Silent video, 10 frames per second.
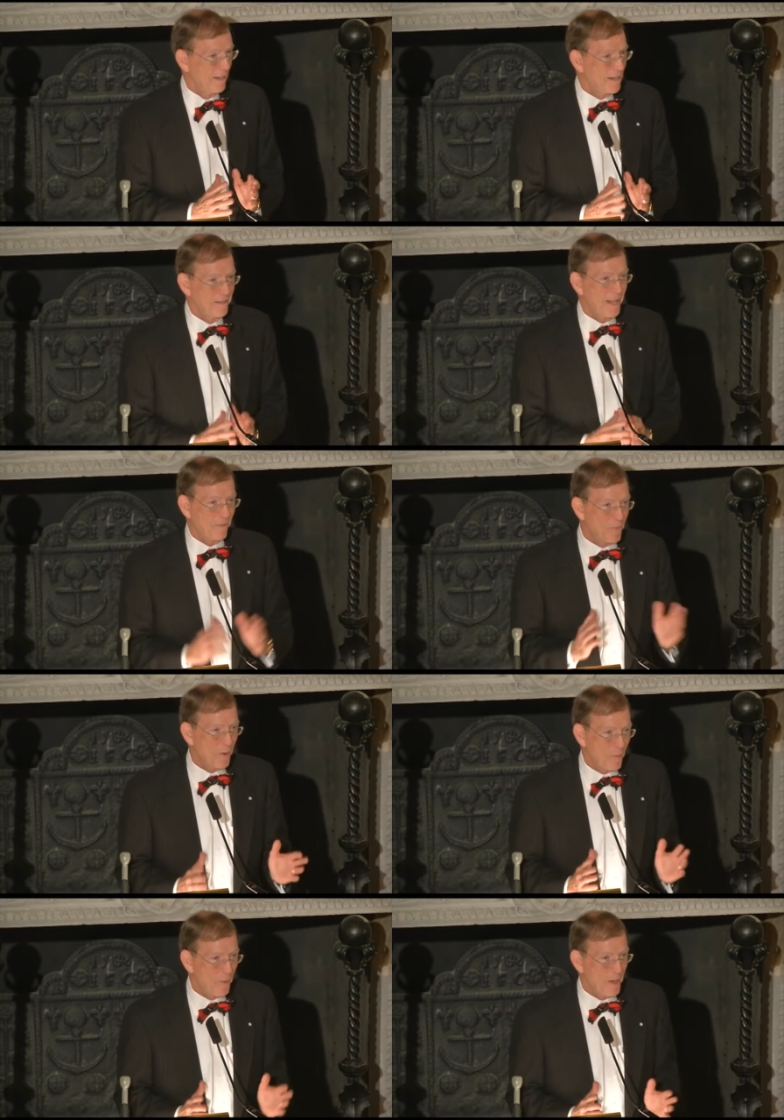ladies, that's
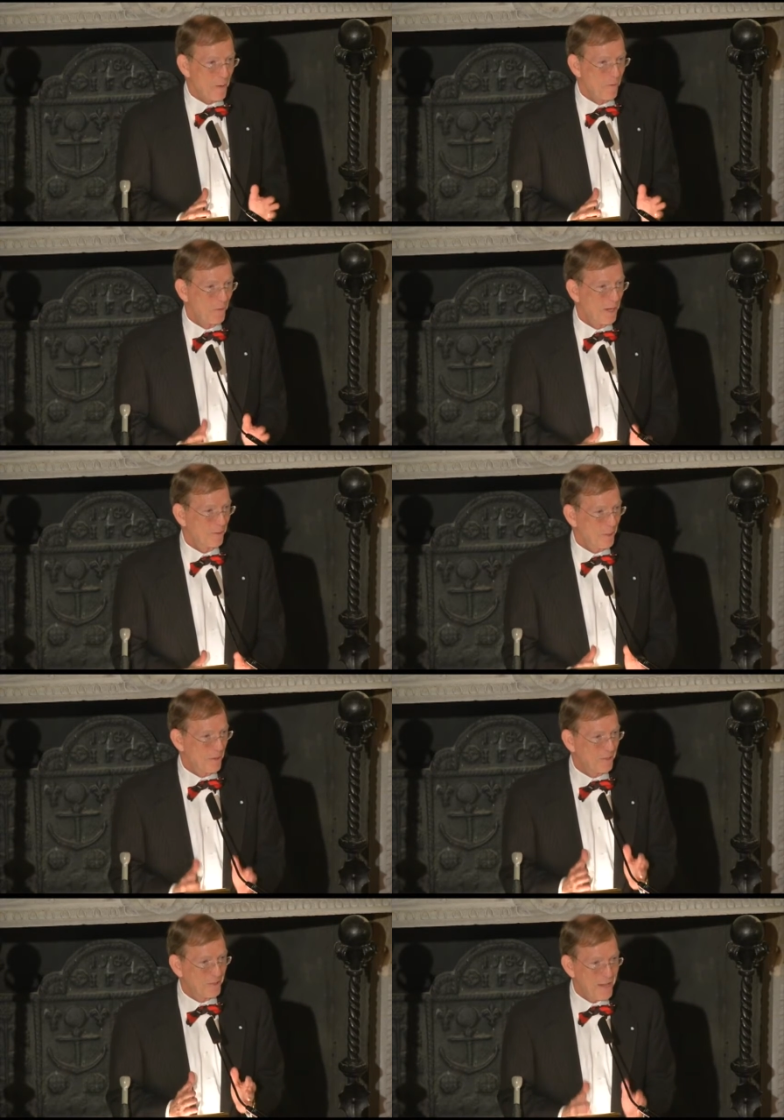very rare when things go
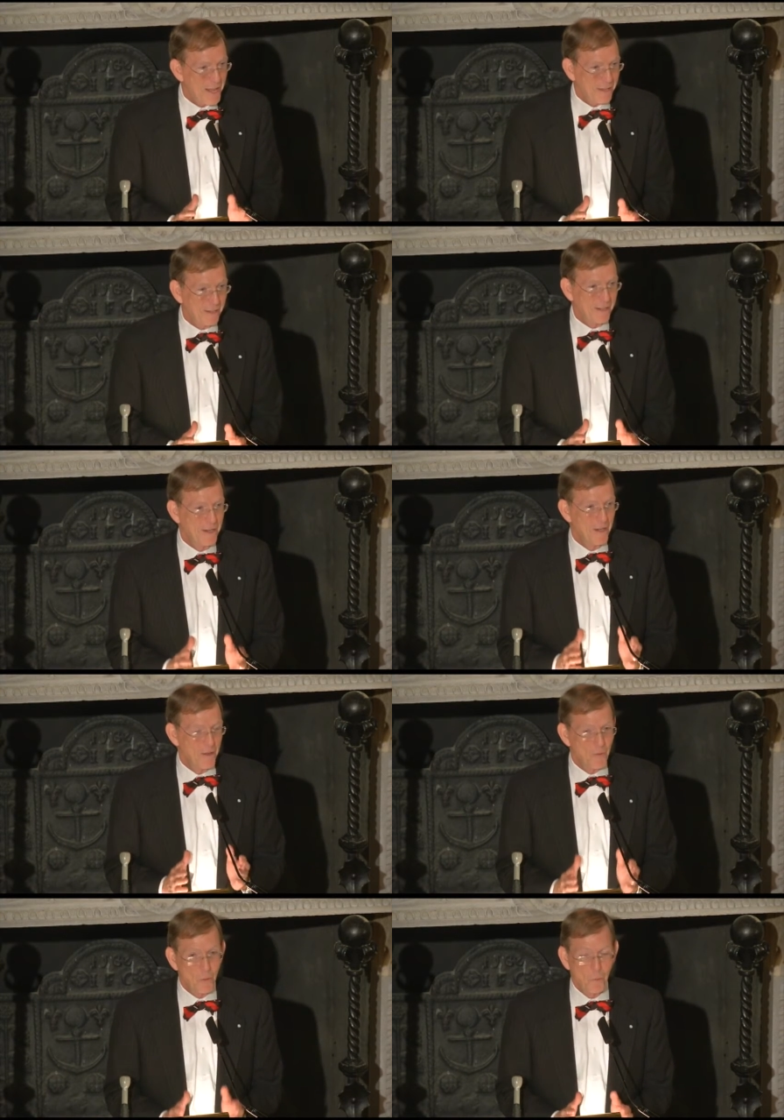exactly
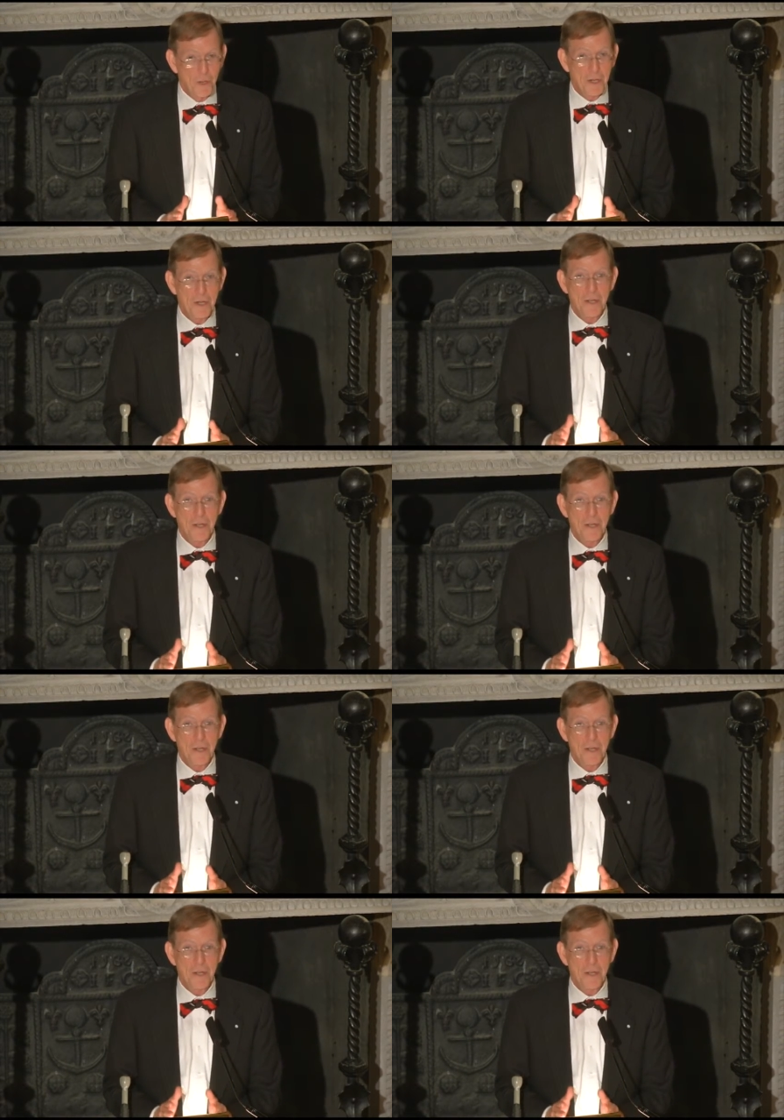the way